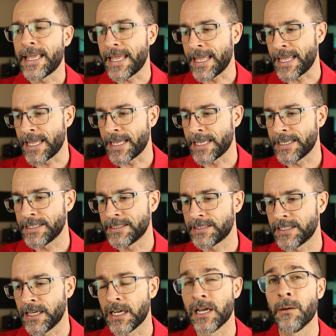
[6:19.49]

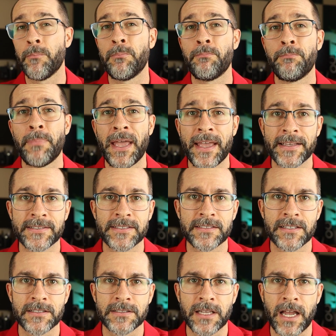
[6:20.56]
is
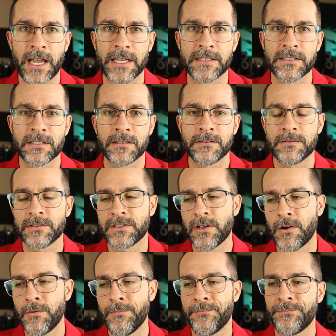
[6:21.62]
pesticides.
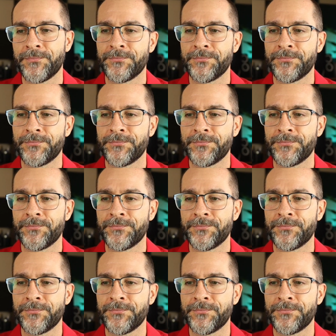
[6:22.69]
So